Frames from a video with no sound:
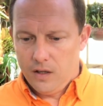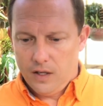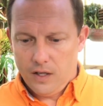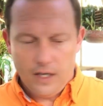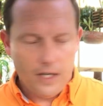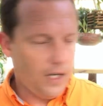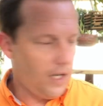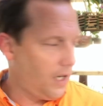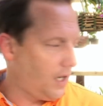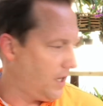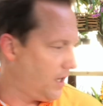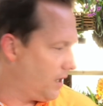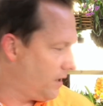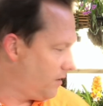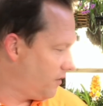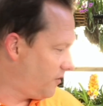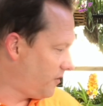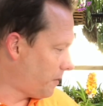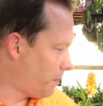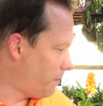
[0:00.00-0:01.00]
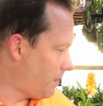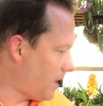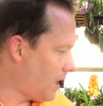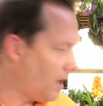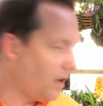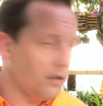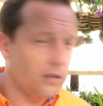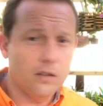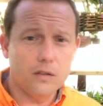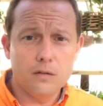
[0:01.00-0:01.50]
And some
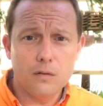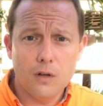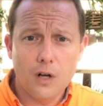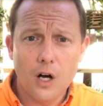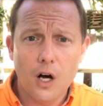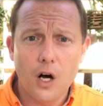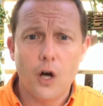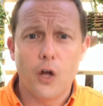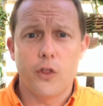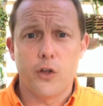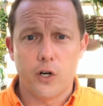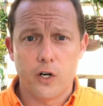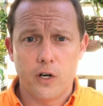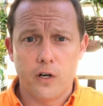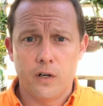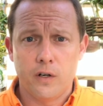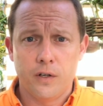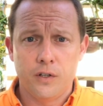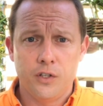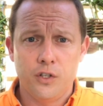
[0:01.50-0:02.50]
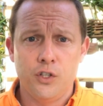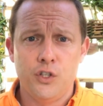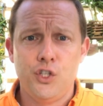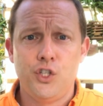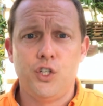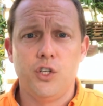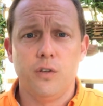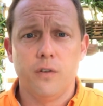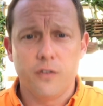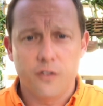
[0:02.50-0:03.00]
other
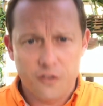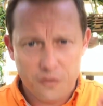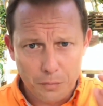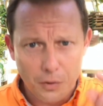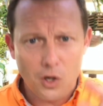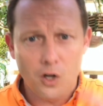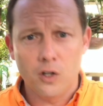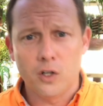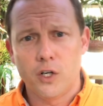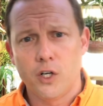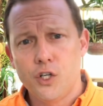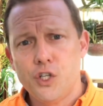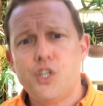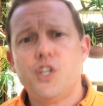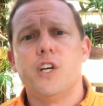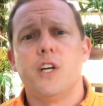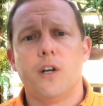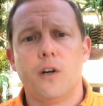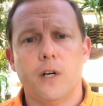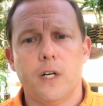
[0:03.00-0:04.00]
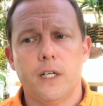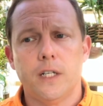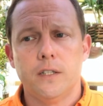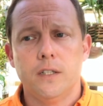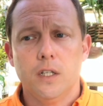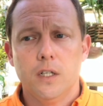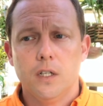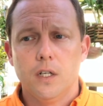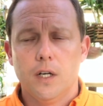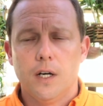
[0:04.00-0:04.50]
smaller genera
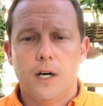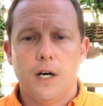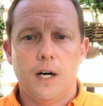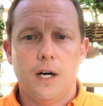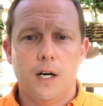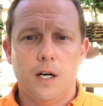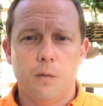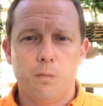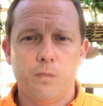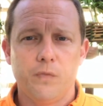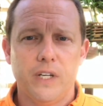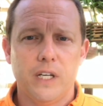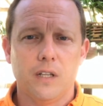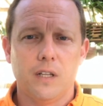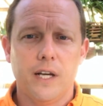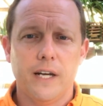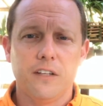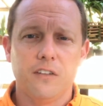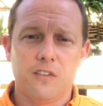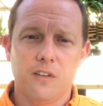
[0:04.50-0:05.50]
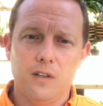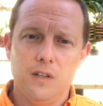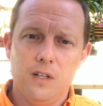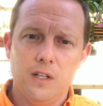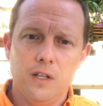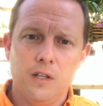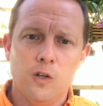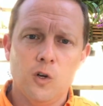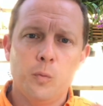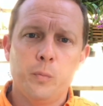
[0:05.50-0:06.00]
that likes a
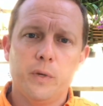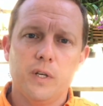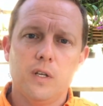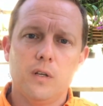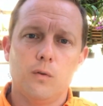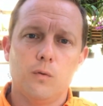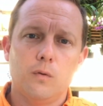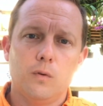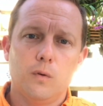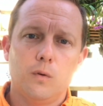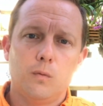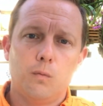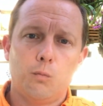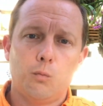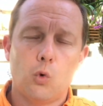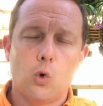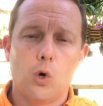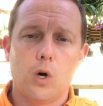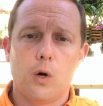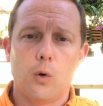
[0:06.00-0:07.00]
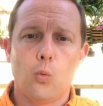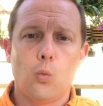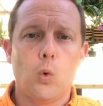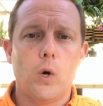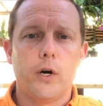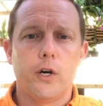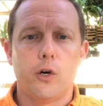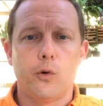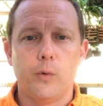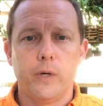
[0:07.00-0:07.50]
little bit more
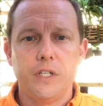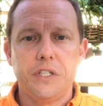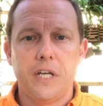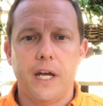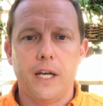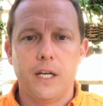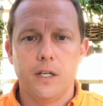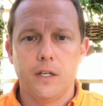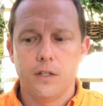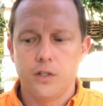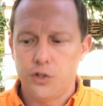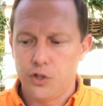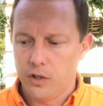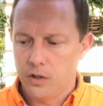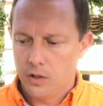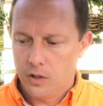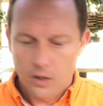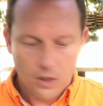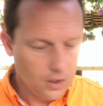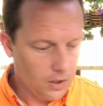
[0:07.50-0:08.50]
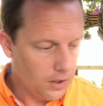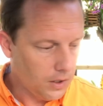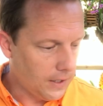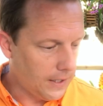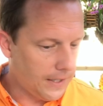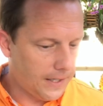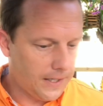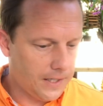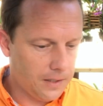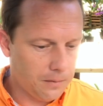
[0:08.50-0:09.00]
water retainage.
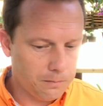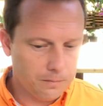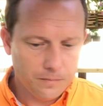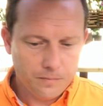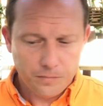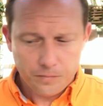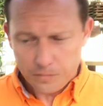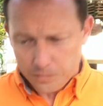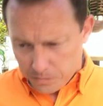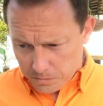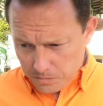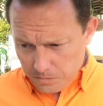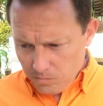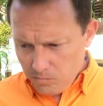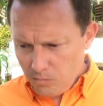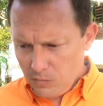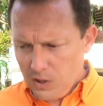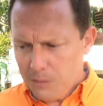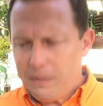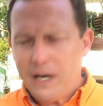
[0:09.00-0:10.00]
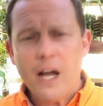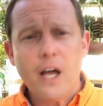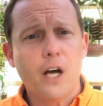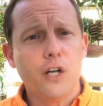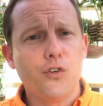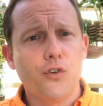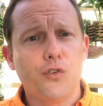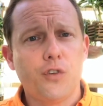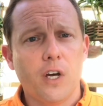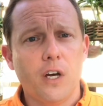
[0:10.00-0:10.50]
My
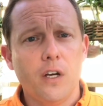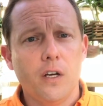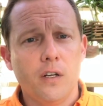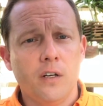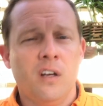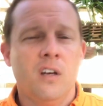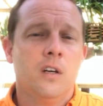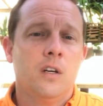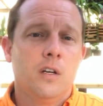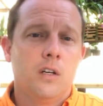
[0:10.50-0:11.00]
Hydroton